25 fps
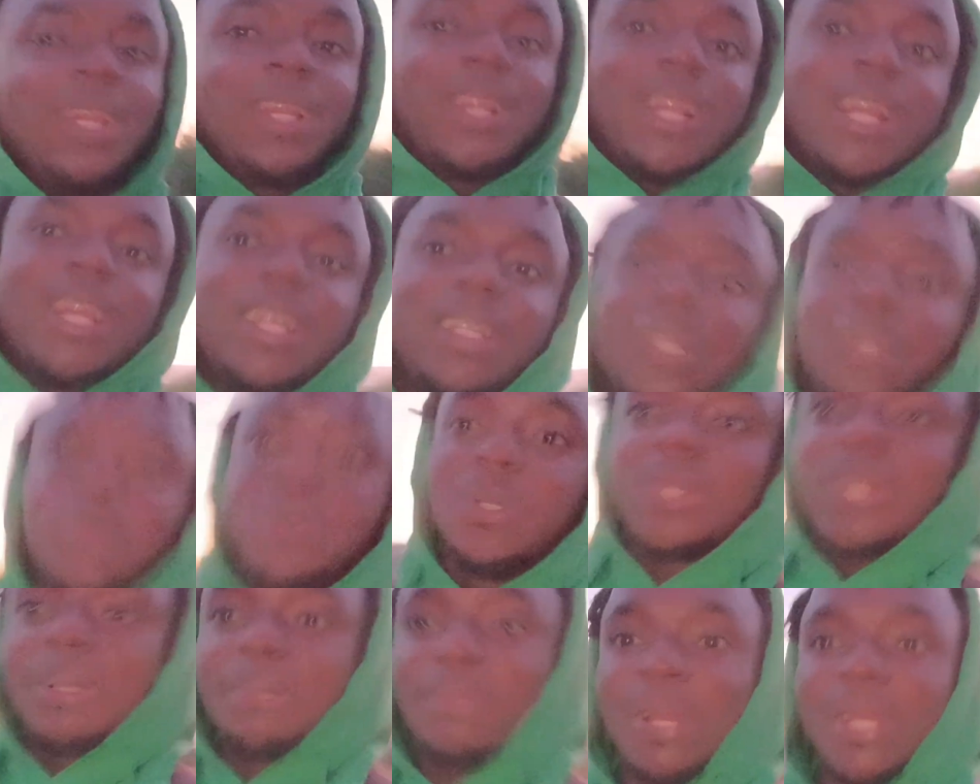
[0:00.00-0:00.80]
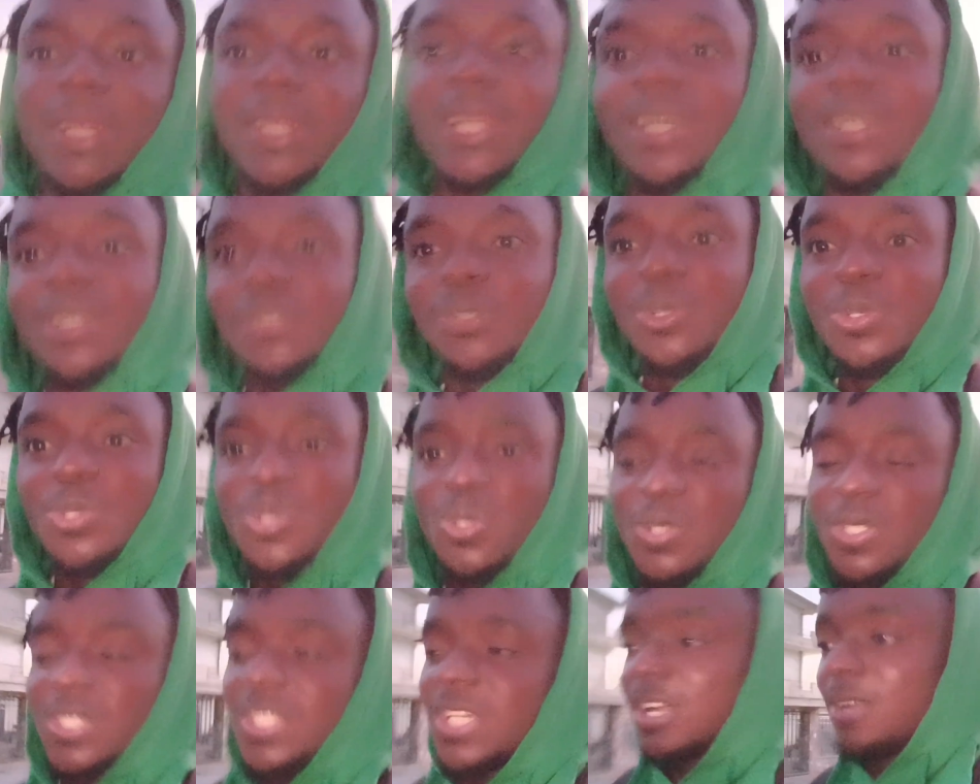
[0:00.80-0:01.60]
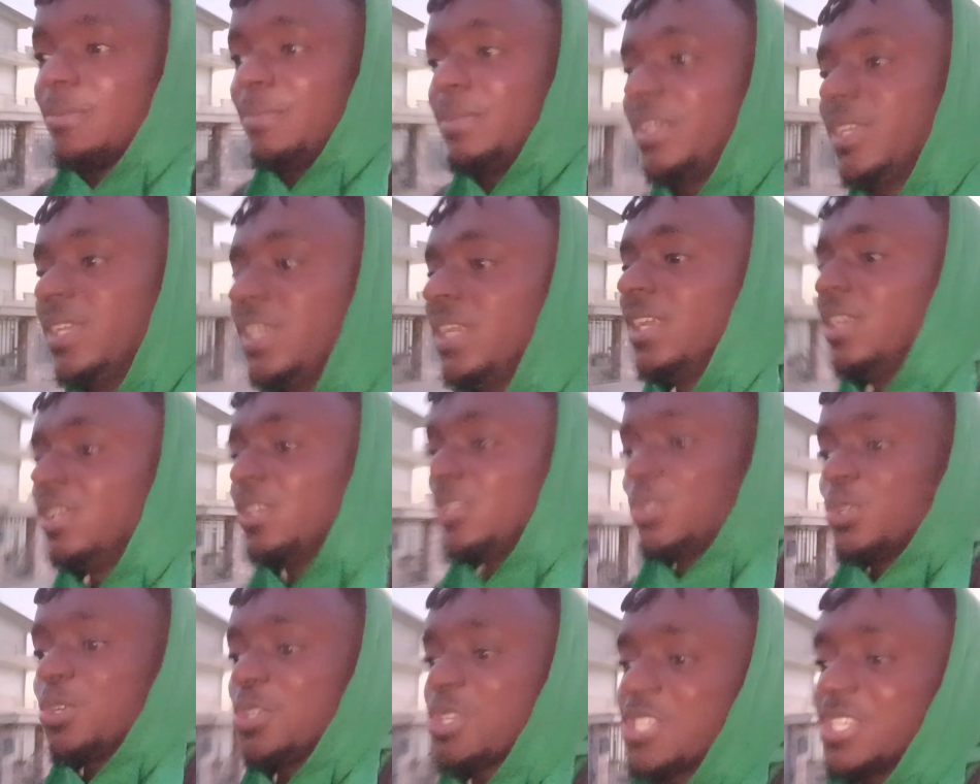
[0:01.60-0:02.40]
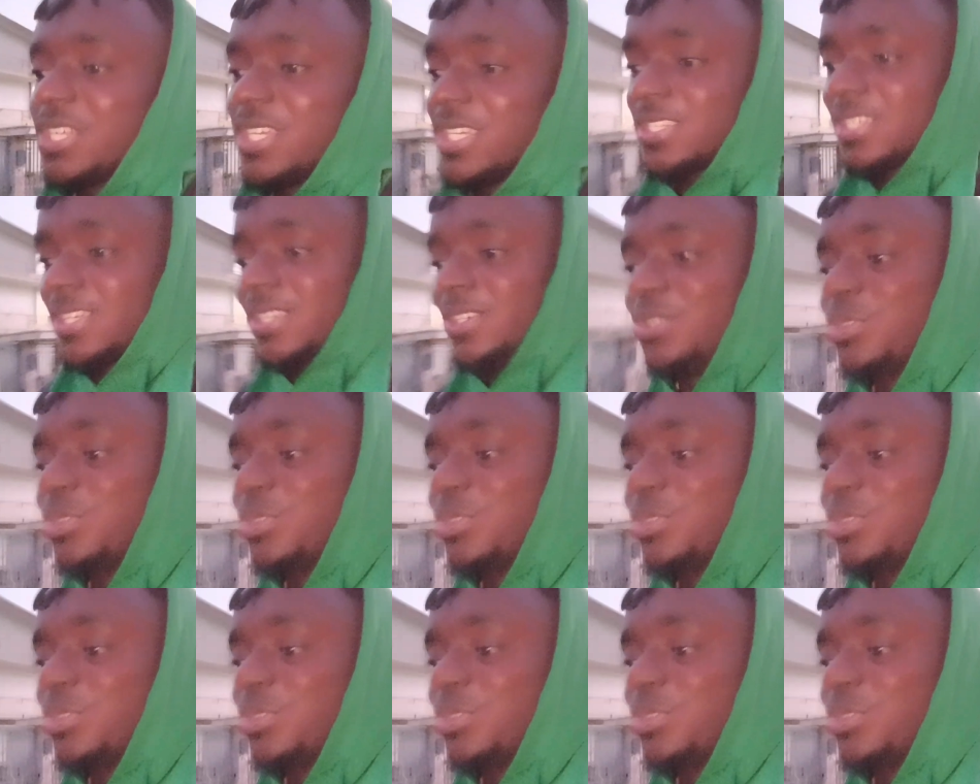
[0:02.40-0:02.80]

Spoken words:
Like the way that my dad used to tell me those days,